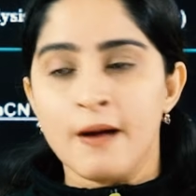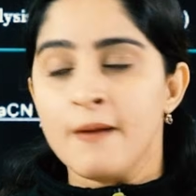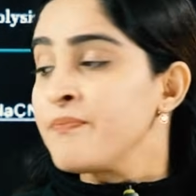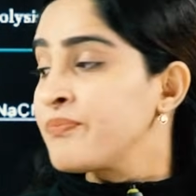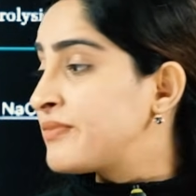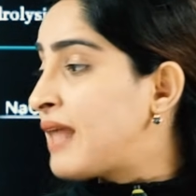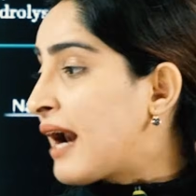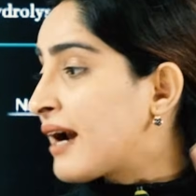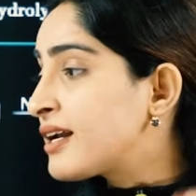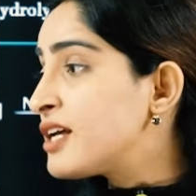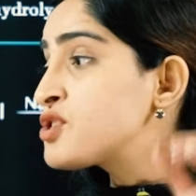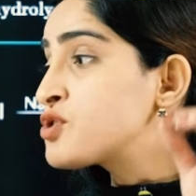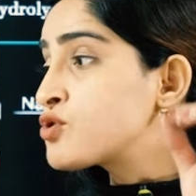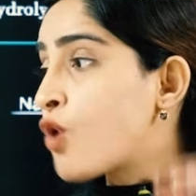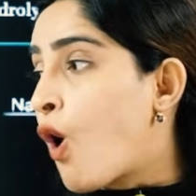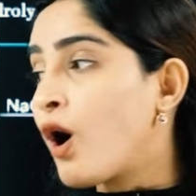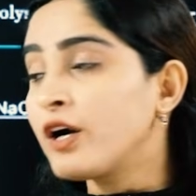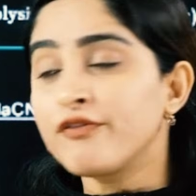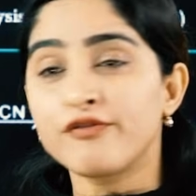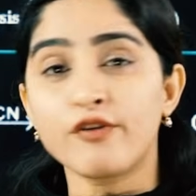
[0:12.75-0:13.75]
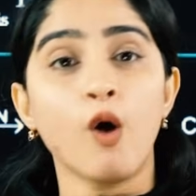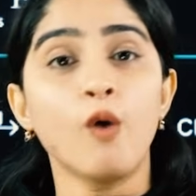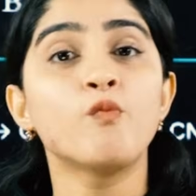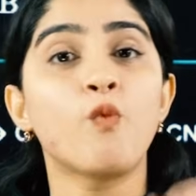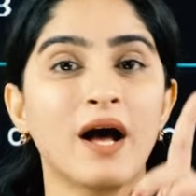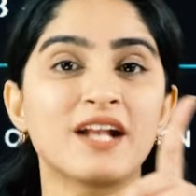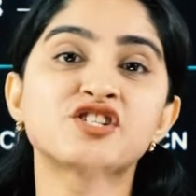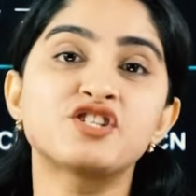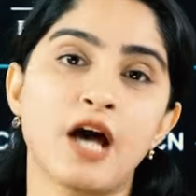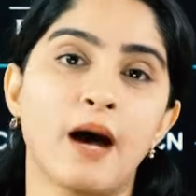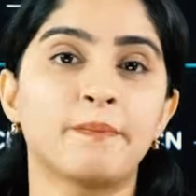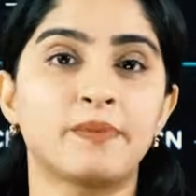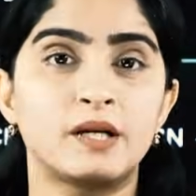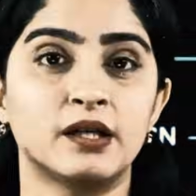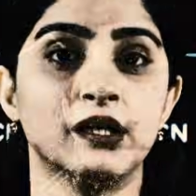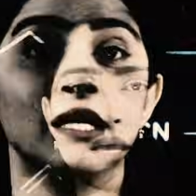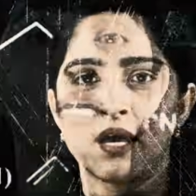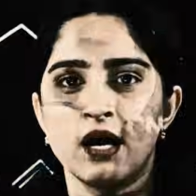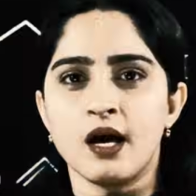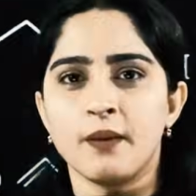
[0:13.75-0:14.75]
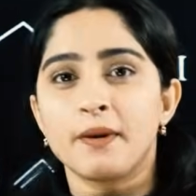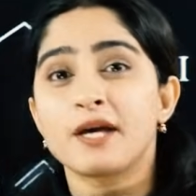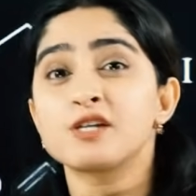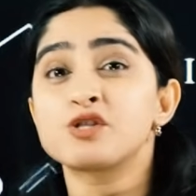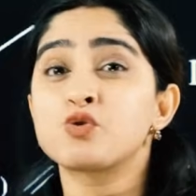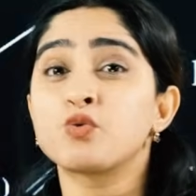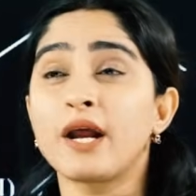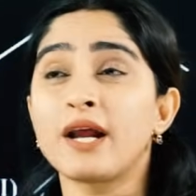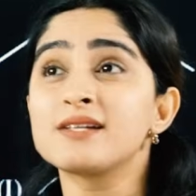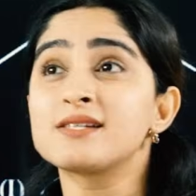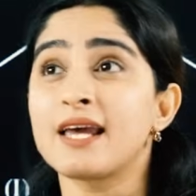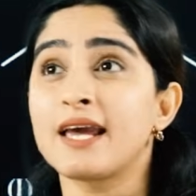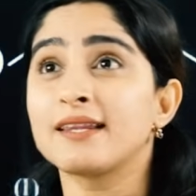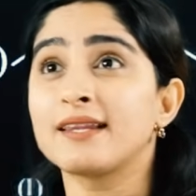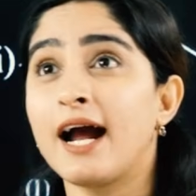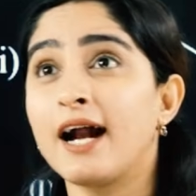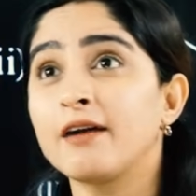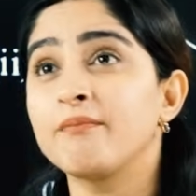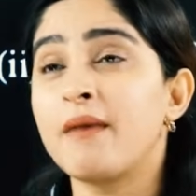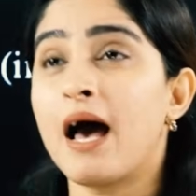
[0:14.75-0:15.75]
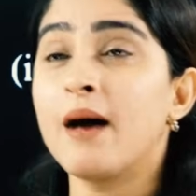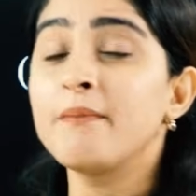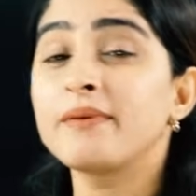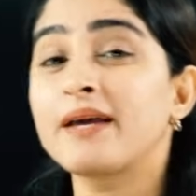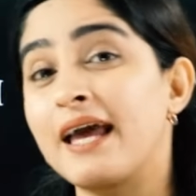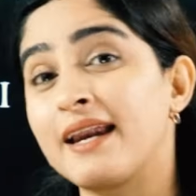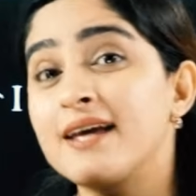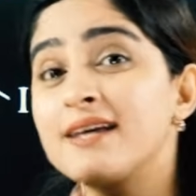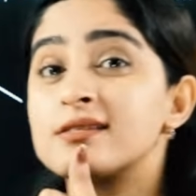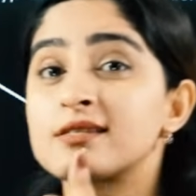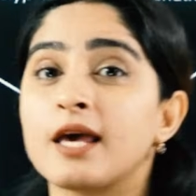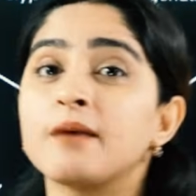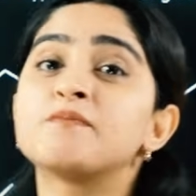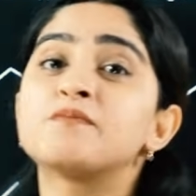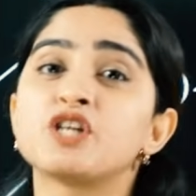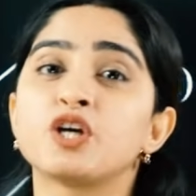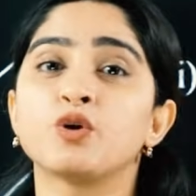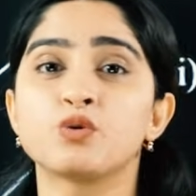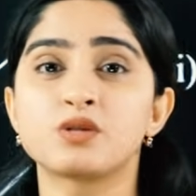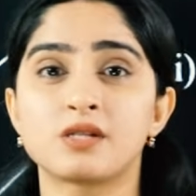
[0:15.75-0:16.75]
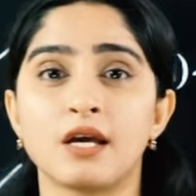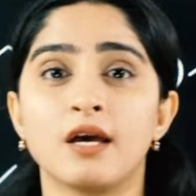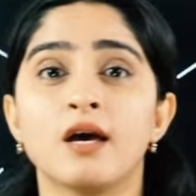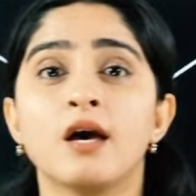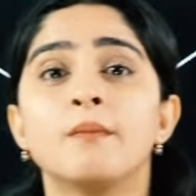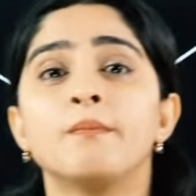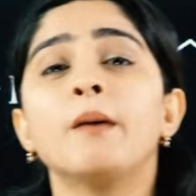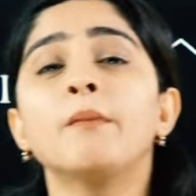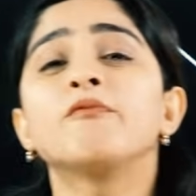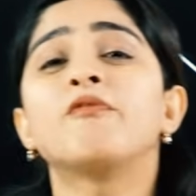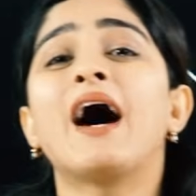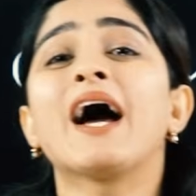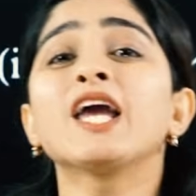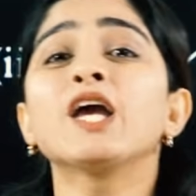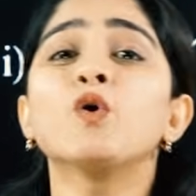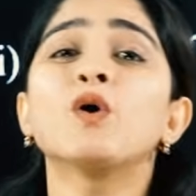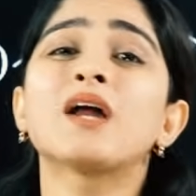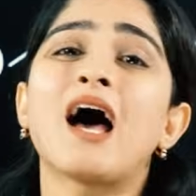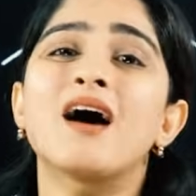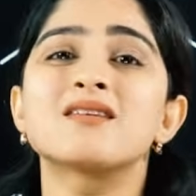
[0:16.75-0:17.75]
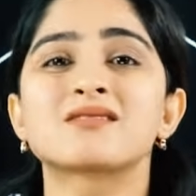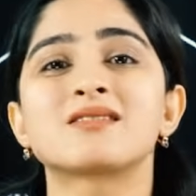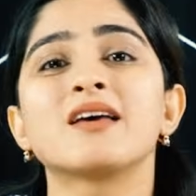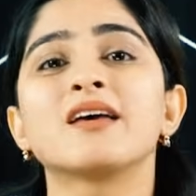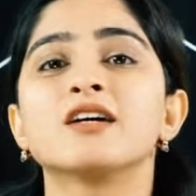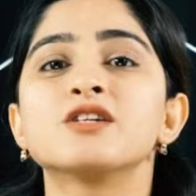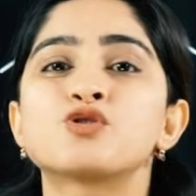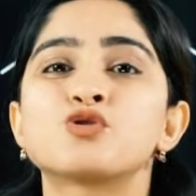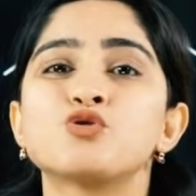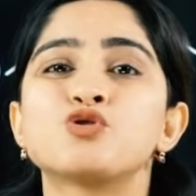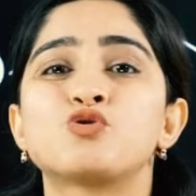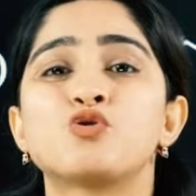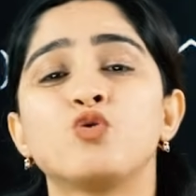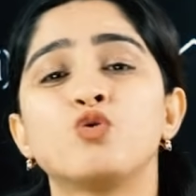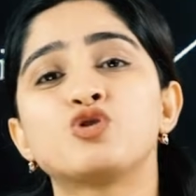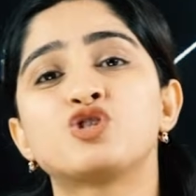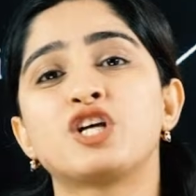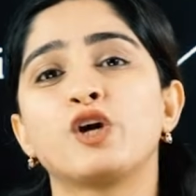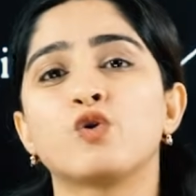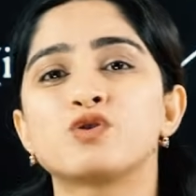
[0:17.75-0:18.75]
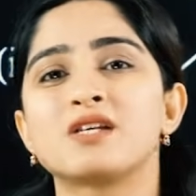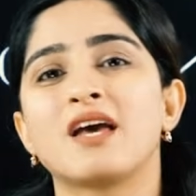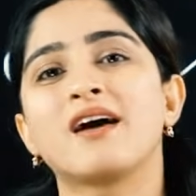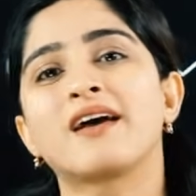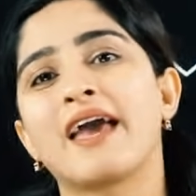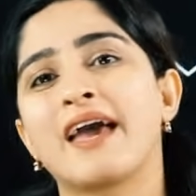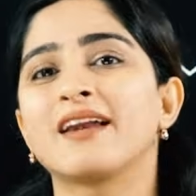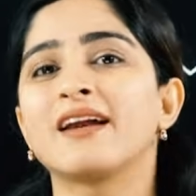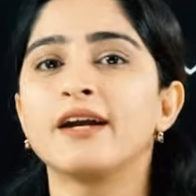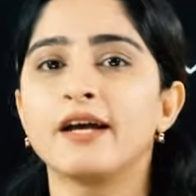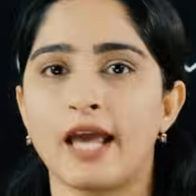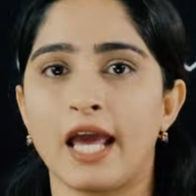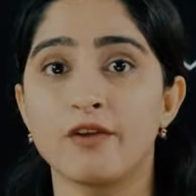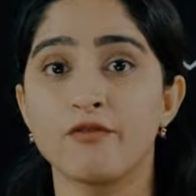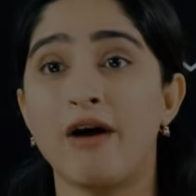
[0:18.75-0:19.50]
That is not from one chapter. Because students say that, ma'am, can I skip G O C? Ma'am, why you are asking us to do G O C again and again?